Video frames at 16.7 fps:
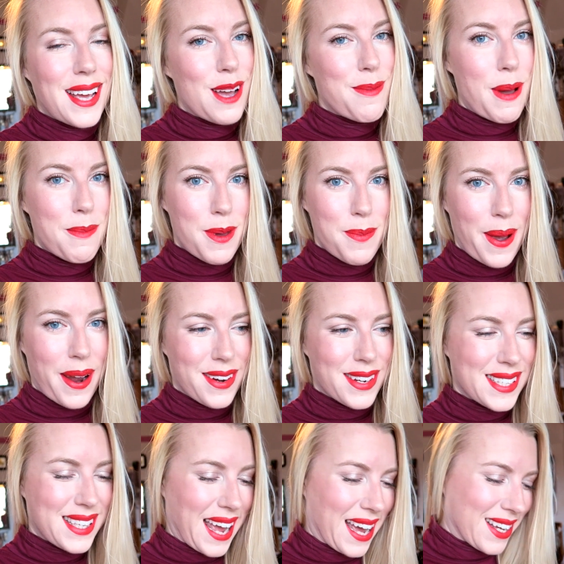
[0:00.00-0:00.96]
I'm at my
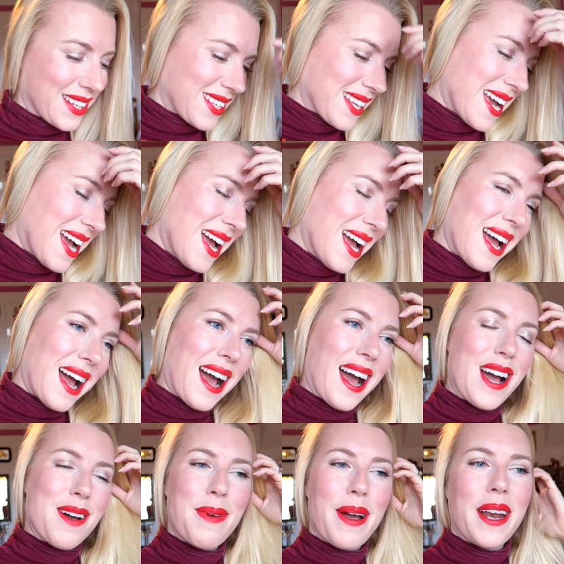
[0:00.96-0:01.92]
parents' house
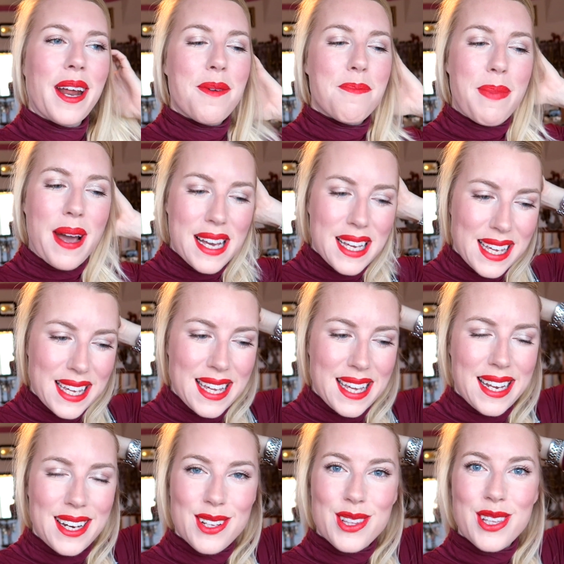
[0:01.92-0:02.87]
um, and I'm back
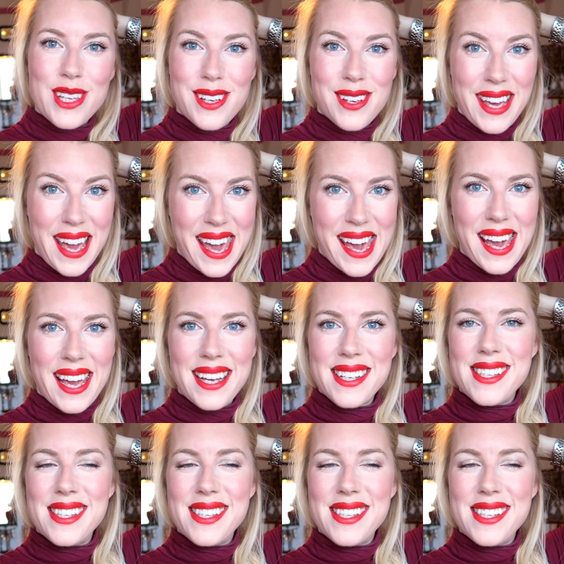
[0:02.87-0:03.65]
in the UK.